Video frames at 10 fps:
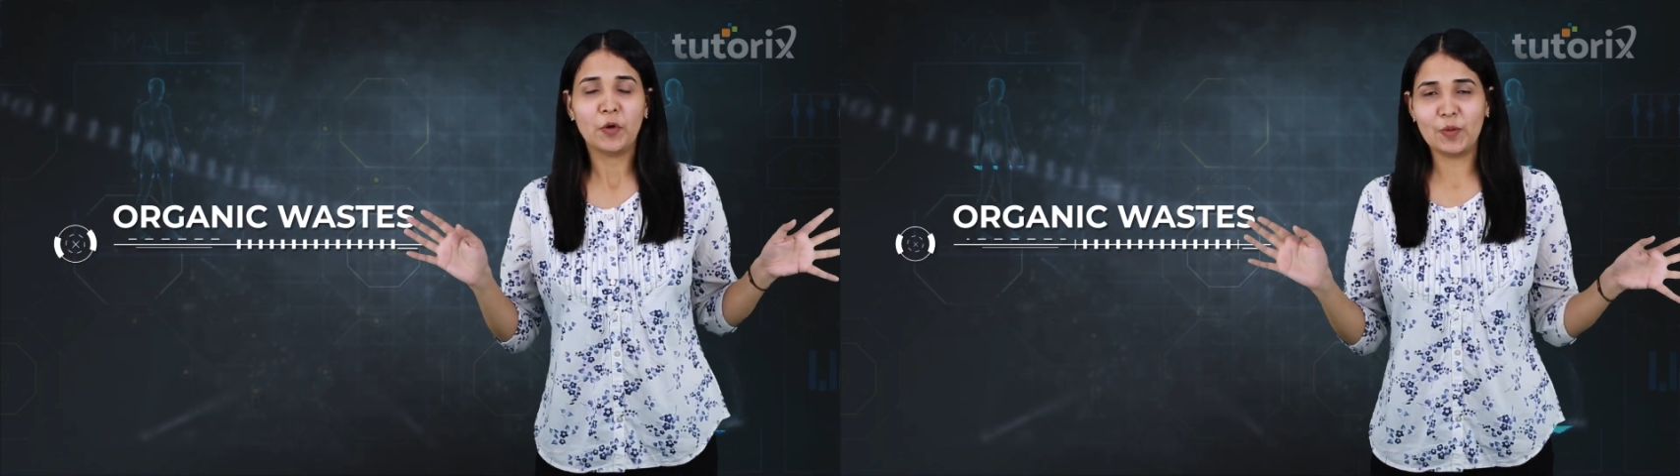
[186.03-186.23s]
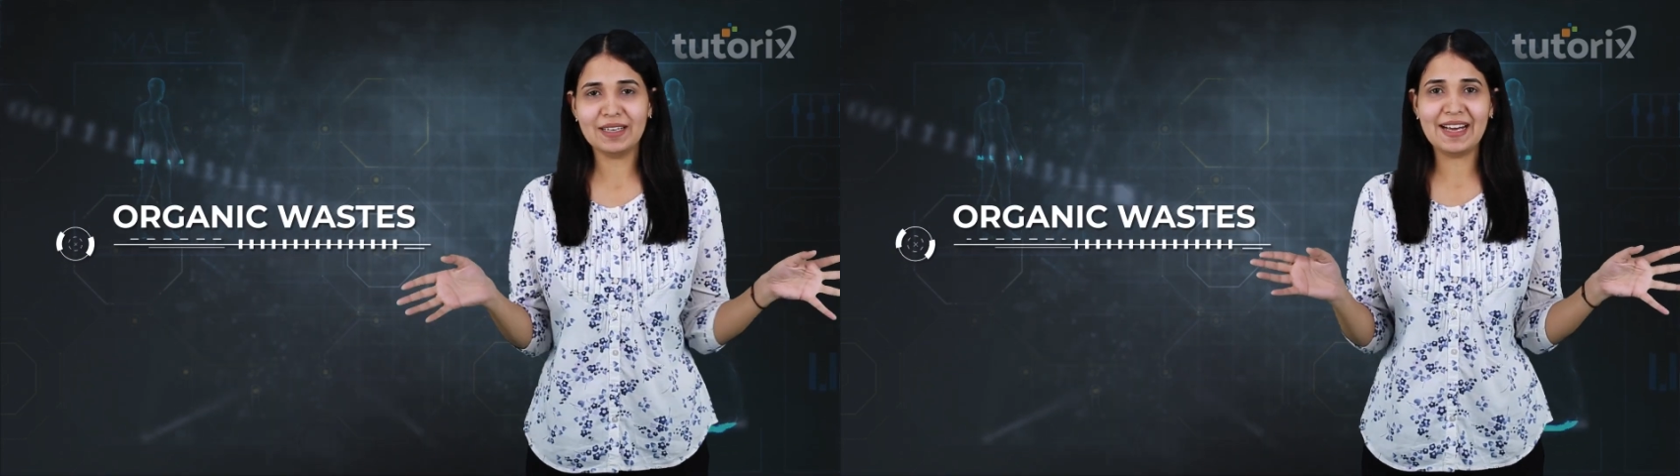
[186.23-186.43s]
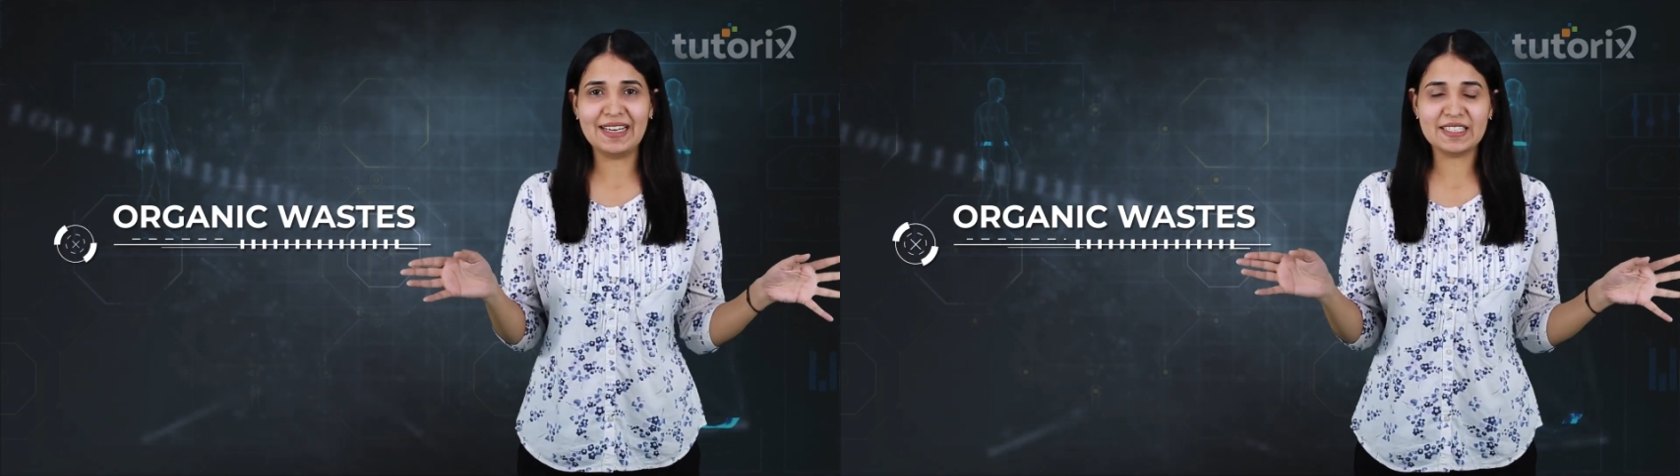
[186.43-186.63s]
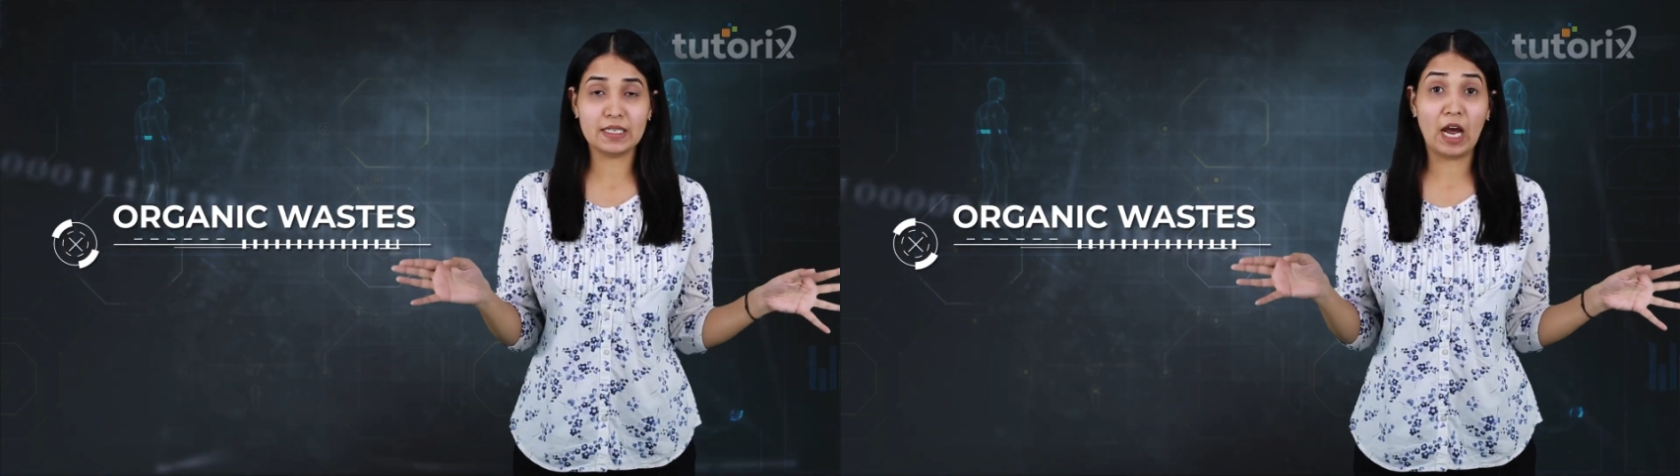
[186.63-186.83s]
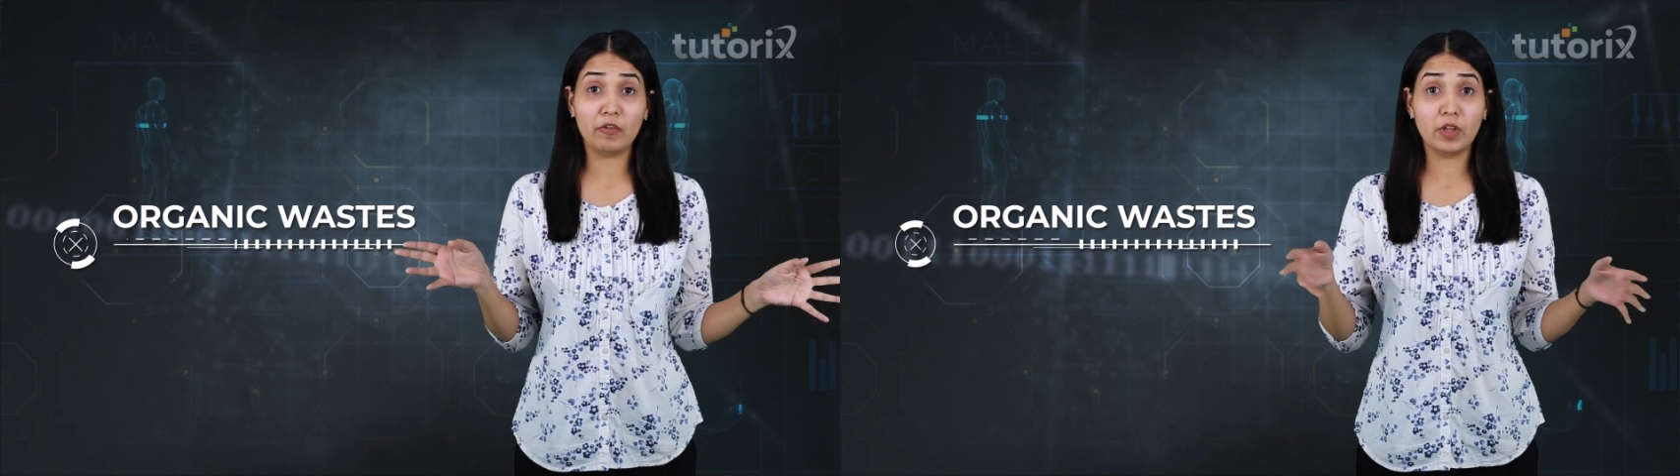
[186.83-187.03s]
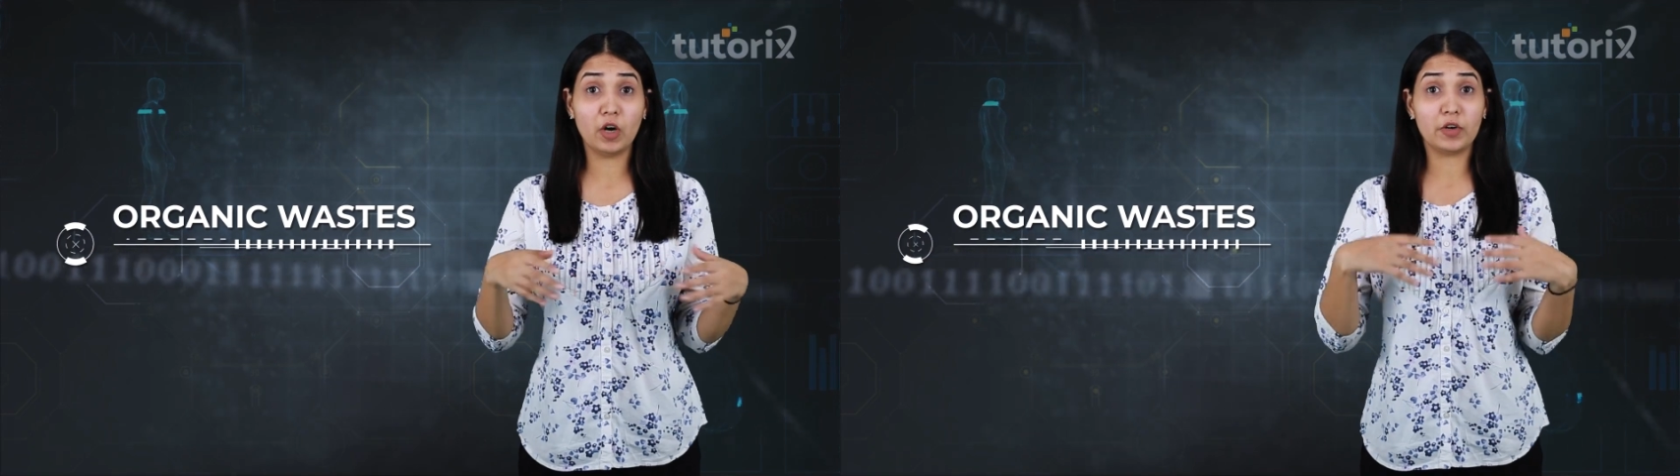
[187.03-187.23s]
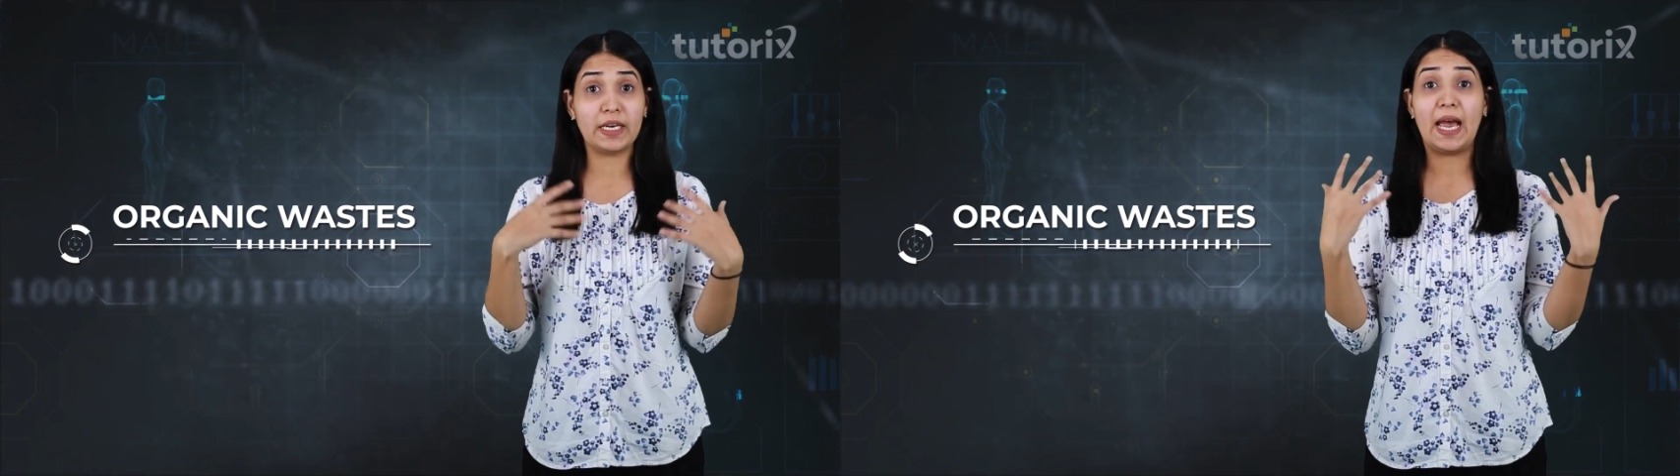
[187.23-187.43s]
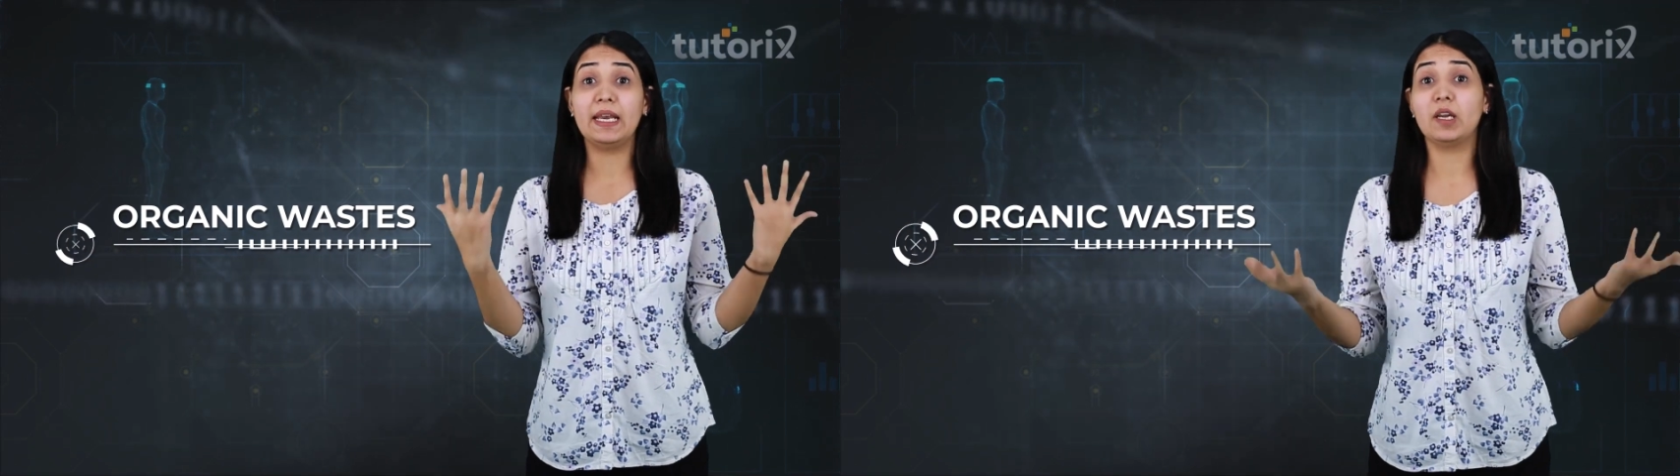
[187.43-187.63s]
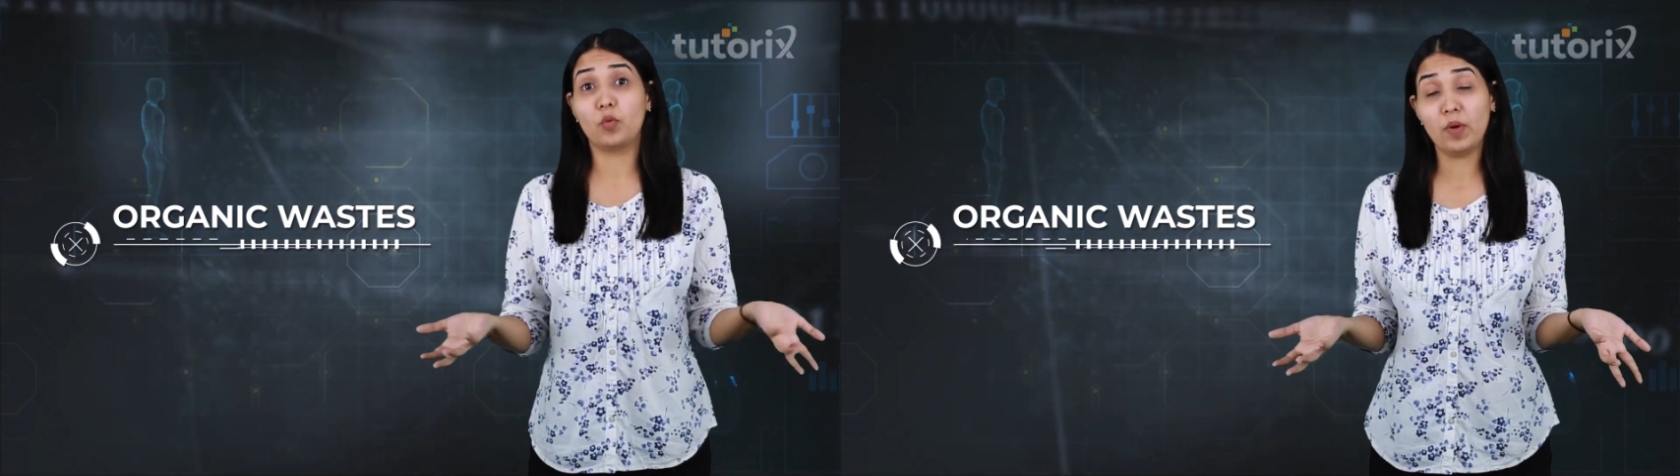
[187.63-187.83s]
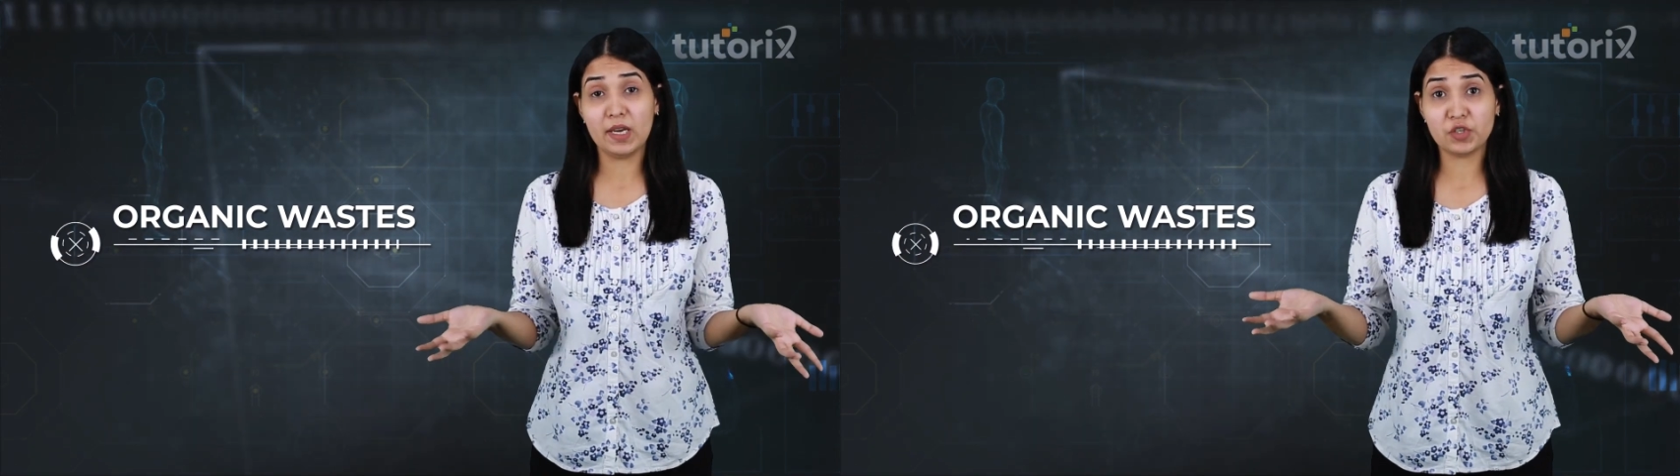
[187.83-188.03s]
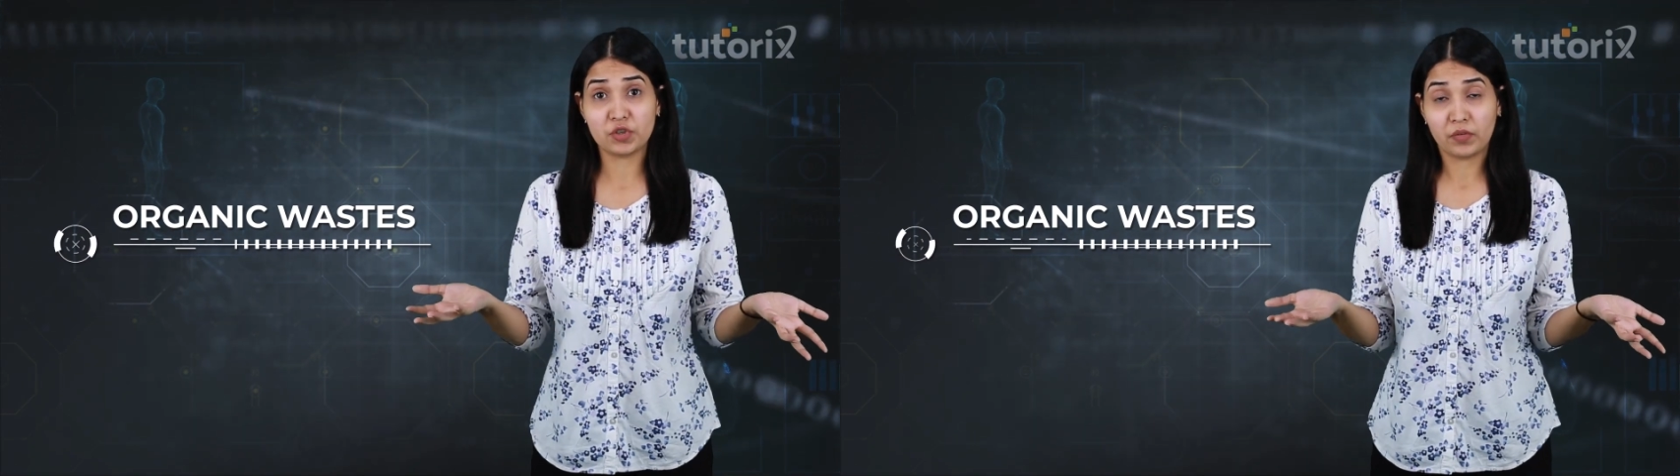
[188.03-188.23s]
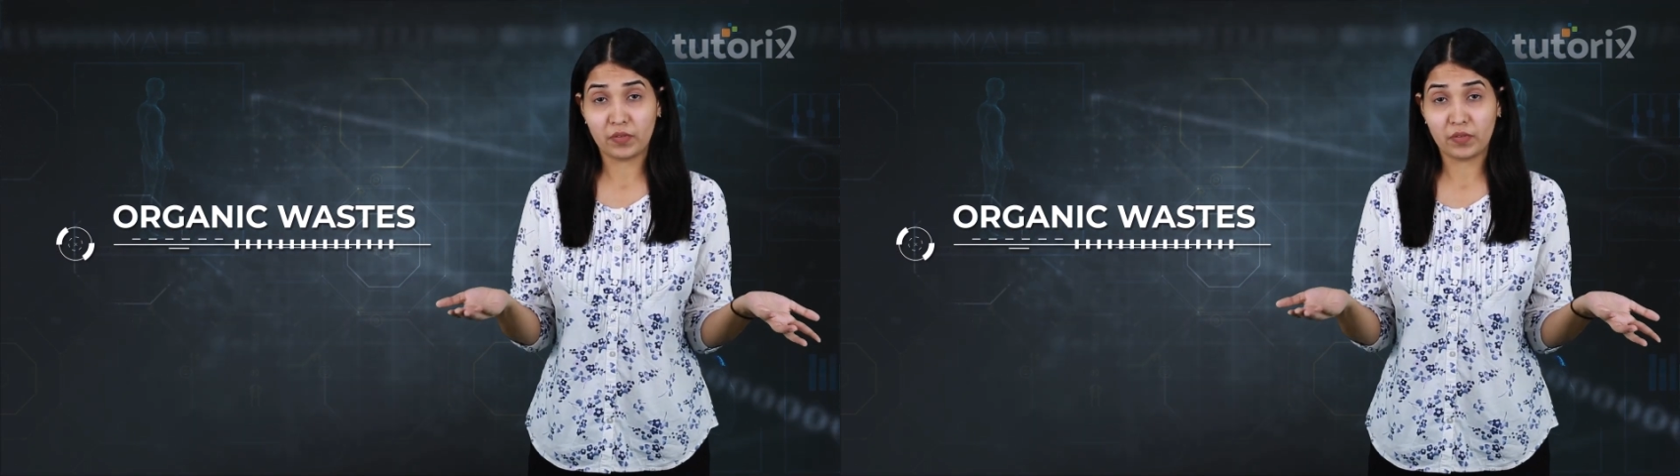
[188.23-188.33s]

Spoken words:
Well guys, now the organic waste